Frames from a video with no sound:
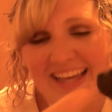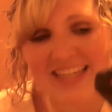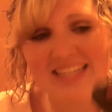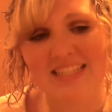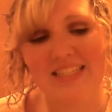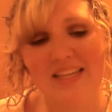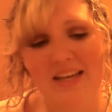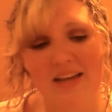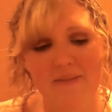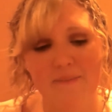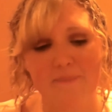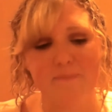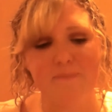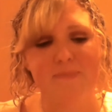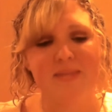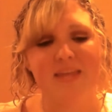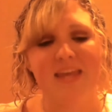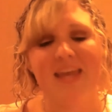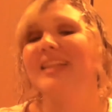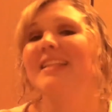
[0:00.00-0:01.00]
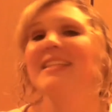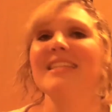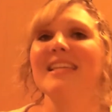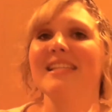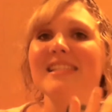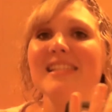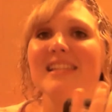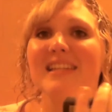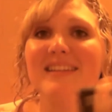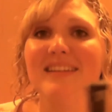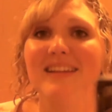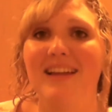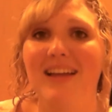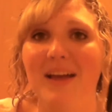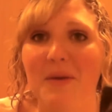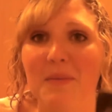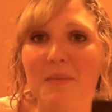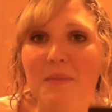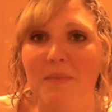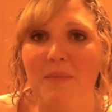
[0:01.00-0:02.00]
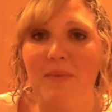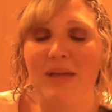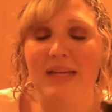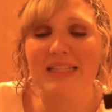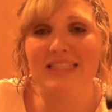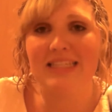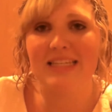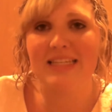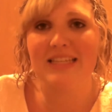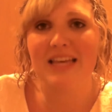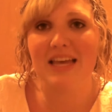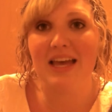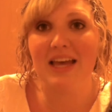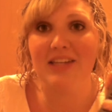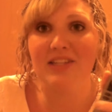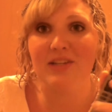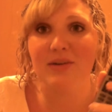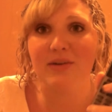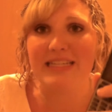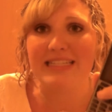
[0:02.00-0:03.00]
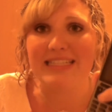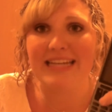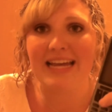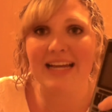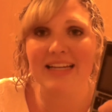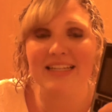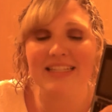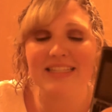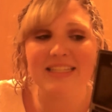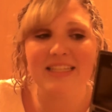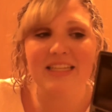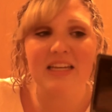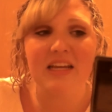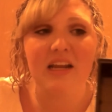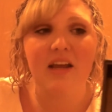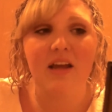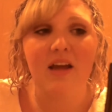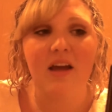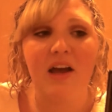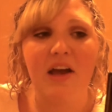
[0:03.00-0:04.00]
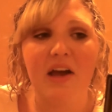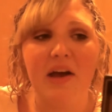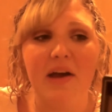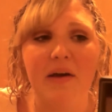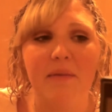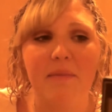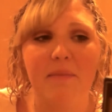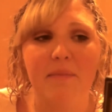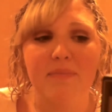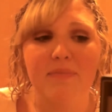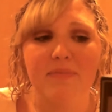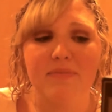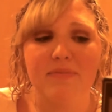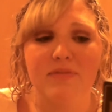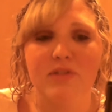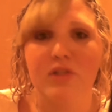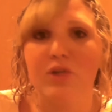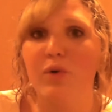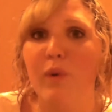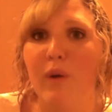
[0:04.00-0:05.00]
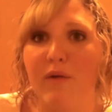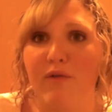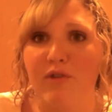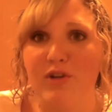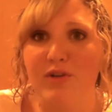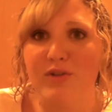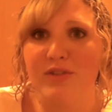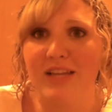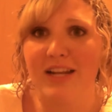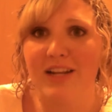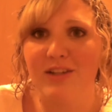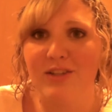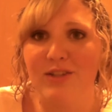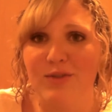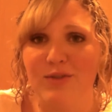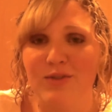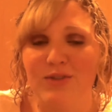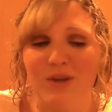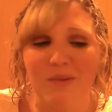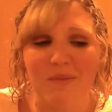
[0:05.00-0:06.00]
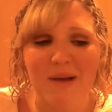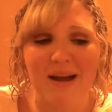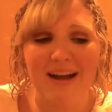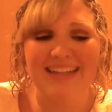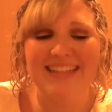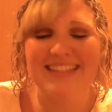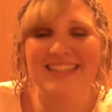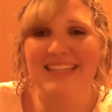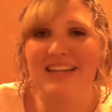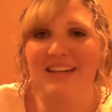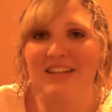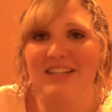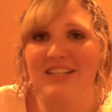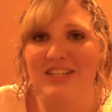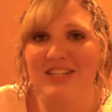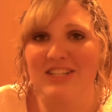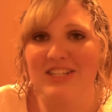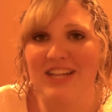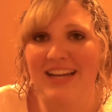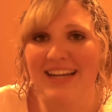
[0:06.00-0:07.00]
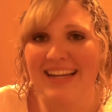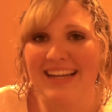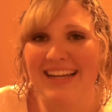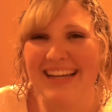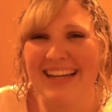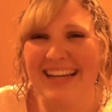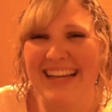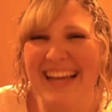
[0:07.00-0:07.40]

is um, it sends a um, it says a SOS text um, to whoever you set it to. So mine is sent to Jenny,